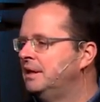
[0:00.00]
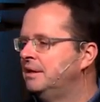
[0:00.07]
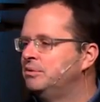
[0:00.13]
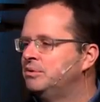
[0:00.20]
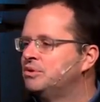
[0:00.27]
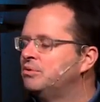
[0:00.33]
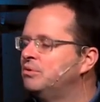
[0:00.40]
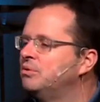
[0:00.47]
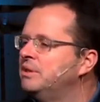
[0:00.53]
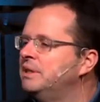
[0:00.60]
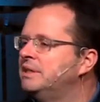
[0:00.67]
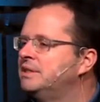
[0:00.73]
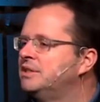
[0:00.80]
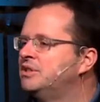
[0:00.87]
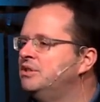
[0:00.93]
was all the
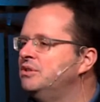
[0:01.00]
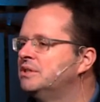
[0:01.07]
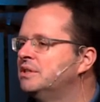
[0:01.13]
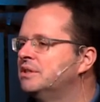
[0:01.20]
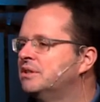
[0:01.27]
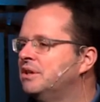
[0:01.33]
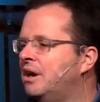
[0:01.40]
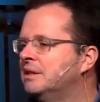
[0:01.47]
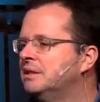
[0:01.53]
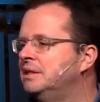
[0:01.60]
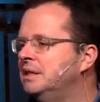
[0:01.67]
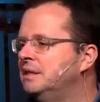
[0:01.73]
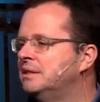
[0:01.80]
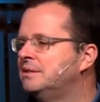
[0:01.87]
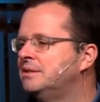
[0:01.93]
excuse that God
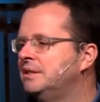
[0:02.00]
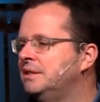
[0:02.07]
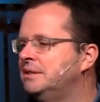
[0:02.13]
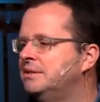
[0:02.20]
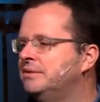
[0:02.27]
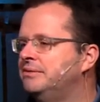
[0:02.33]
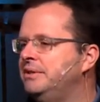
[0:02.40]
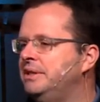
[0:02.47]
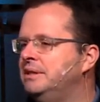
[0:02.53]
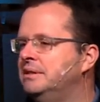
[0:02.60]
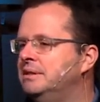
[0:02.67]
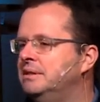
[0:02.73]
needed to intervene.